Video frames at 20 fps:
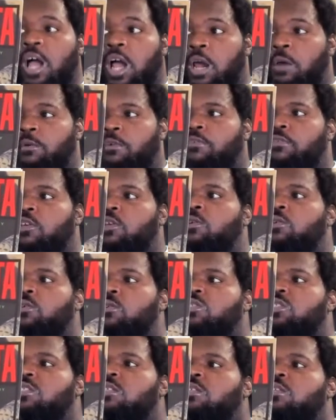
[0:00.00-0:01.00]
I
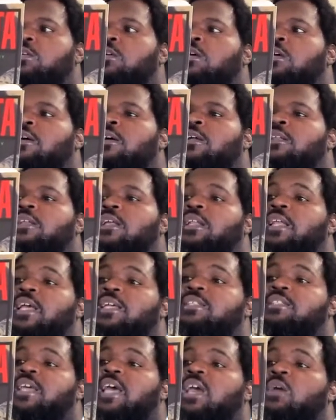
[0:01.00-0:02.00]
refused. The
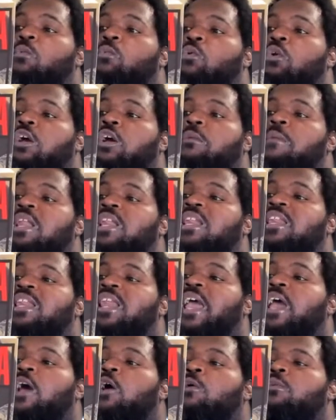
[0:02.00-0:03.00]
next day, workmen
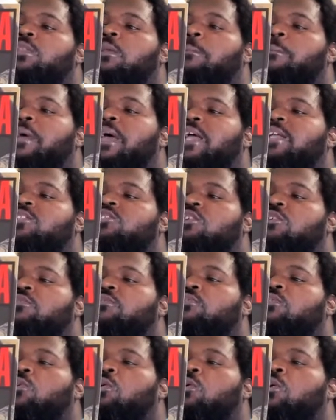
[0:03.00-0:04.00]
nailed the bed to the
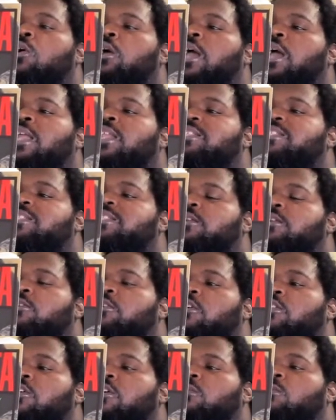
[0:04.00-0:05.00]
floor in the
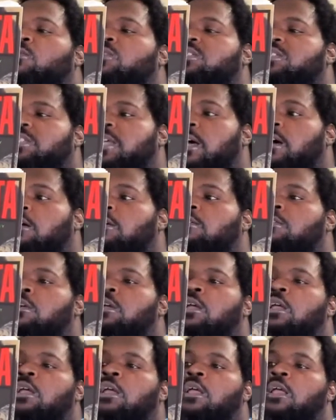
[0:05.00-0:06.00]
center of the cell.
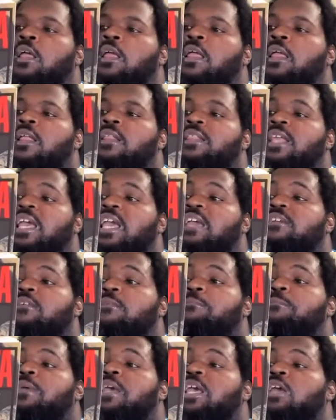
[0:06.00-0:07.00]
They
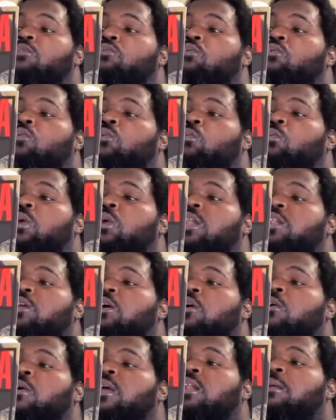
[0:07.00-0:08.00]
even peeked through the
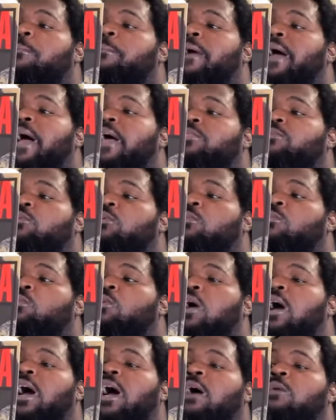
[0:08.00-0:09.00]
window in the bathroom
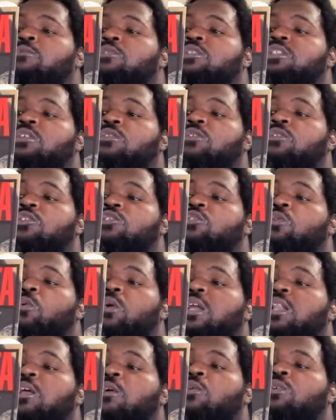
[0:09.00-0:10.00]
while I was in the
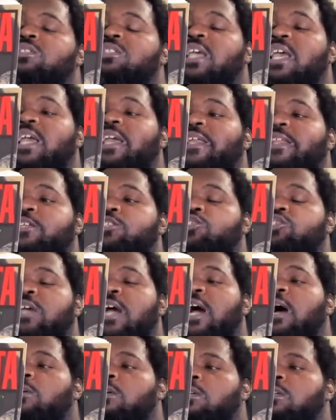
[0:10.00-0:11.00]
toilet or taking a
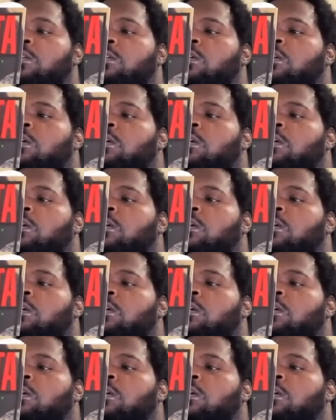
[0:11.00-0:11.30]
shower.